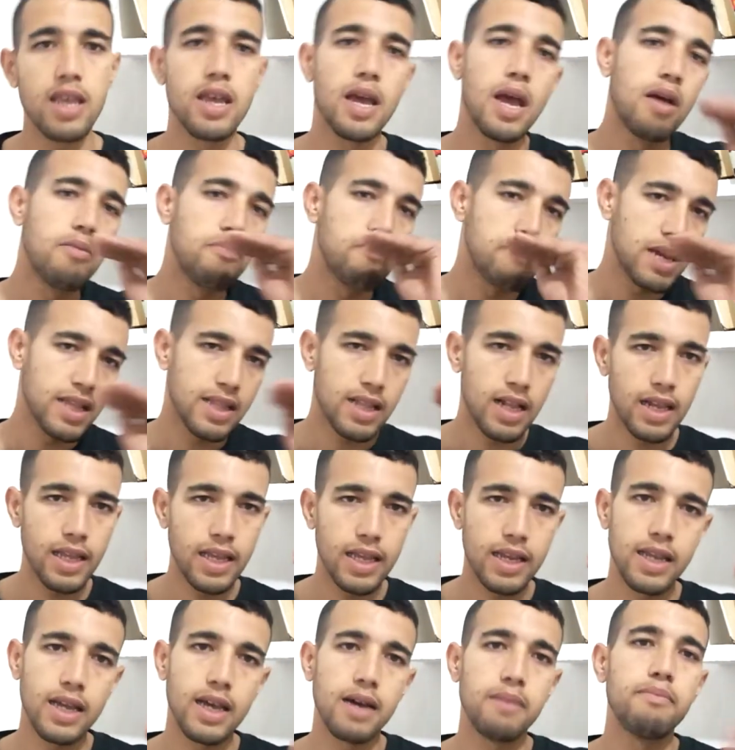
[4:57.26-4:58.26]
middle
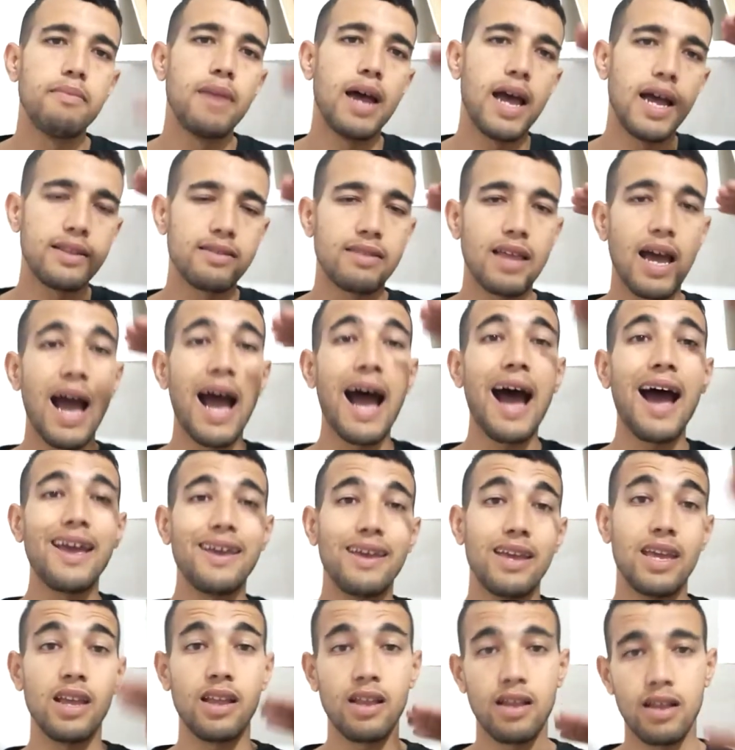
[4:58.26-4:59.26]
income and high
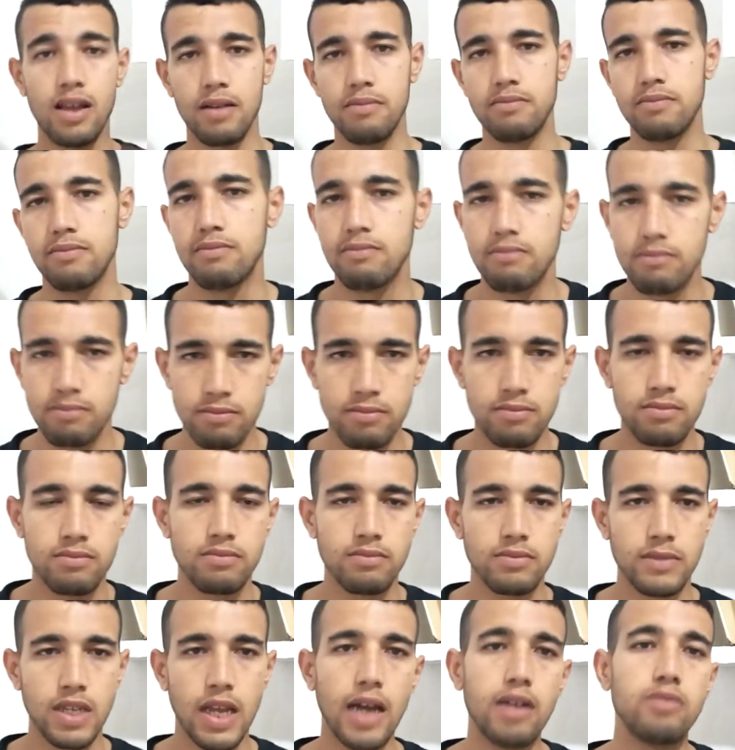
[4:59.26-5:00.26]
income.
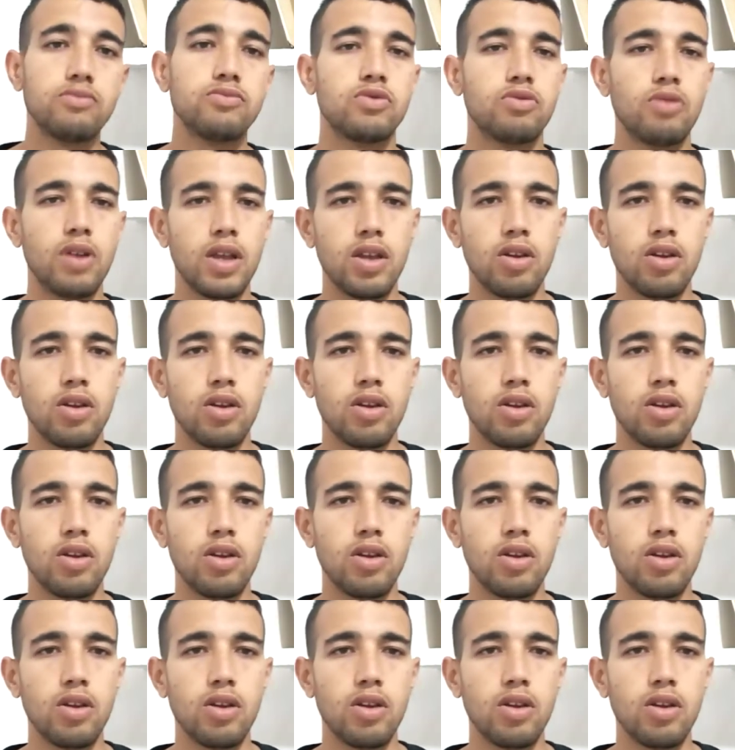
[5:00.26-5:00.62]
country,